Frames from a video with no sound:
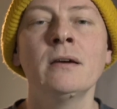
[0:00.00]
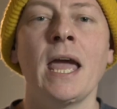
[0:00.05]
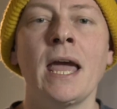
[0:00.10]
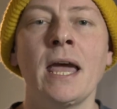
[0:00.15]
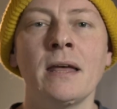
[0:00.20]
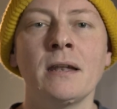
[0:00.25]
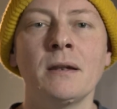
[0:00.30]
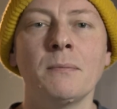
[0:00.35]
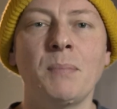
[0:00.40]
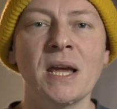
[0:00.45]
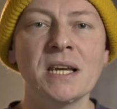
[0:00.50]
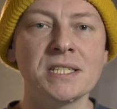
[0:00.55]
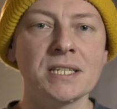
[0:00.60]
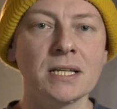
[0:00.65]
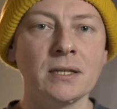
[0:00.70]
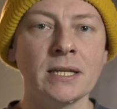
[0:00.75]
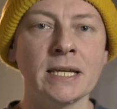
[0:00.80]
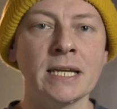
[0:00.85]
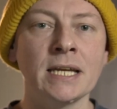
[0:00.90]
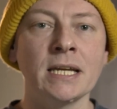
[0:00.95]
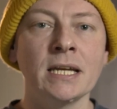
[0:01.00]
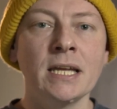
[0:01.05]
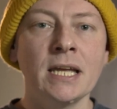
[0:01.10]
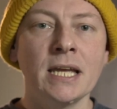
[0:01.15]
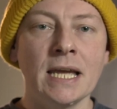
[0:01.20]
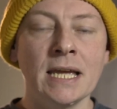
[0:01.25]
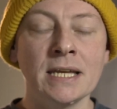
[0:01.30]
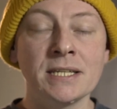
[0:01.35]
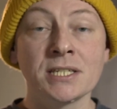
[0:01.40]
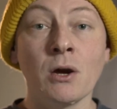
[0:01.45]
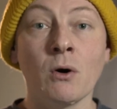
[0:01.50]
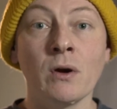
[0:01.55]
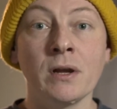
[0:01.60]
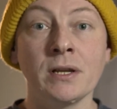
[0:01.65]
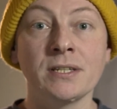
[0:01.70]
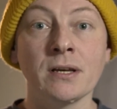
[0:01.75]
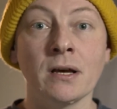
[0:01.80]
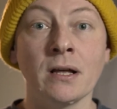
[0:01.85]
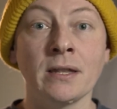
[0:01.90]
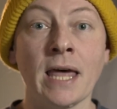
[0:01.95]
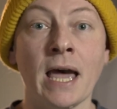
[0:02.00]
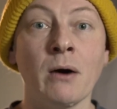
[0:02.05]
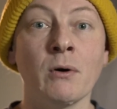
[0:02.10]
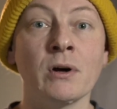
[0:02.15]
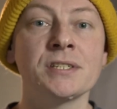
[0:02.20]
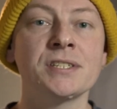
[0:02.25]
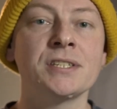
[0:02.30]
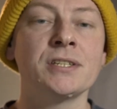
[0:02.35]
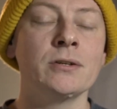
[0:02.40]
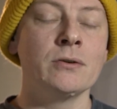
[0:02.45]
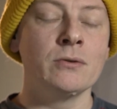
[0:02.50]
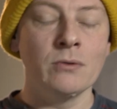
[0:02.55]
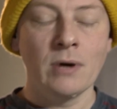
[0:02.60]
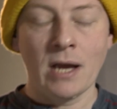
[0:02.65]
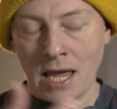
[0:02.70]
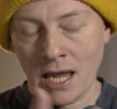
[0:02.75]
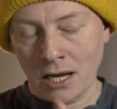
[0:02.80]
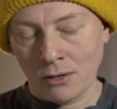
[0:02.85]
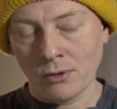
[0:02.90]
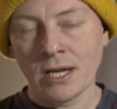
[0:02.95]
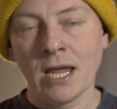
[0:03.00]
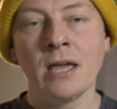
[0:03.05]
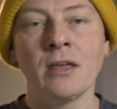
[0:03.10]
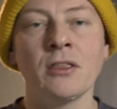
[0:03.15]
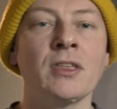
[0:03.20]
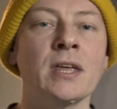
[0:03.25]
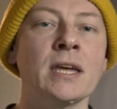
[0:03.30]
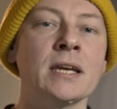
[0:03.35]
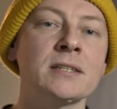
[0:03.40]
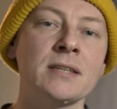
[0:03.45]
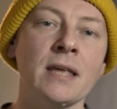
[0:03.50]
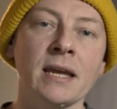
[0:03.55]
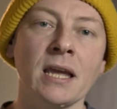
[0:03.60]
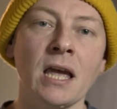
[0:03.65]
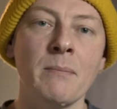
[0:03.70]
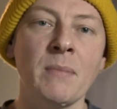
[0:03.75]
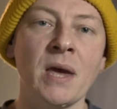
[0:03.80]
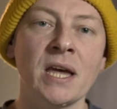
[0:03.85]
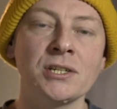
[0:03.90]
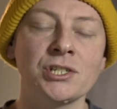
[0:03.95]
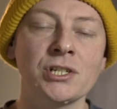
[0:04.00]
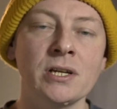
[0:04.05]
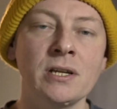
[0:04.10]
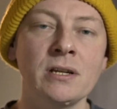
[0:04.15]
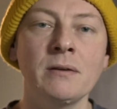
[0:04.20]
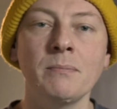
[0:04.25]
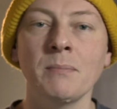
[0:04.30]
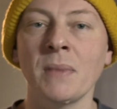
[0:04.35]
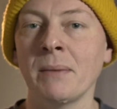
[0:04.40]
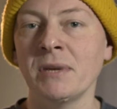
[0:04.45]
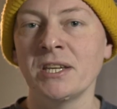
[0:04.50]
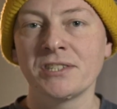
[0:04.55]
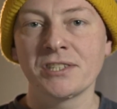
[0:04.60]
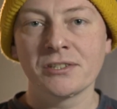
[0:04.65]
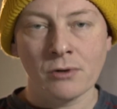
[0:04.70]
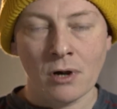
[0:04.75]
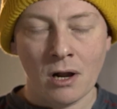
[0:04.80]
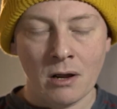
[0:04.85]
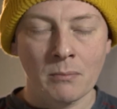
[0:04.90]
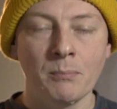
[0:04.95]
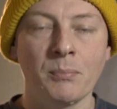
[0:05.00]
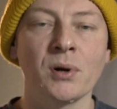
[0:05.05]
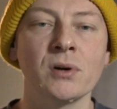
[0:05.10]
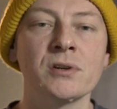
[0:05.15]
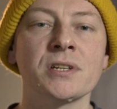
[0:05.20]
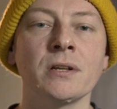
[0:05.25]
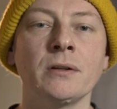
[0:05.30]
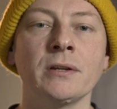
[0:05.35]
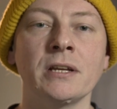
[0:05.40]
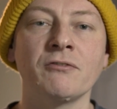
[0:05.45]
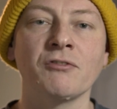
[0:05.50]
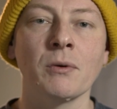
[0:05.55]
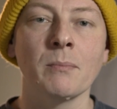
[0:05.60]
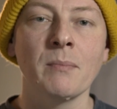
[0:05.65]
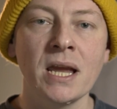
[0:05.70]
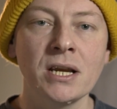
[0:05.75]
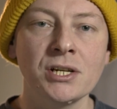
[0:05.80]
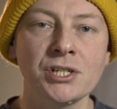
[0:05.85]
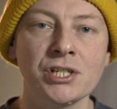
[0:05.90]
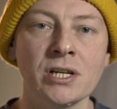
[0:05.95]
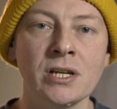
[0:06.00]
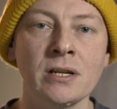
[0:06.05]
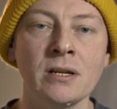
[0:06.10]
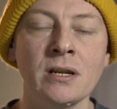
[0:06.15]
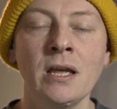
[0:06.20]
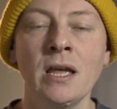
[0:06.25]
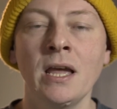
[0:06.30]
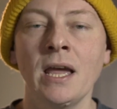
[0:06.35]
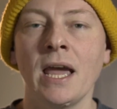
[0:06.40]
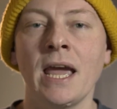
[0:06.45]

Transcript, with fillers: And basically, it's going to allow us to aggregate things like I mentioned, maybe scrub personal information,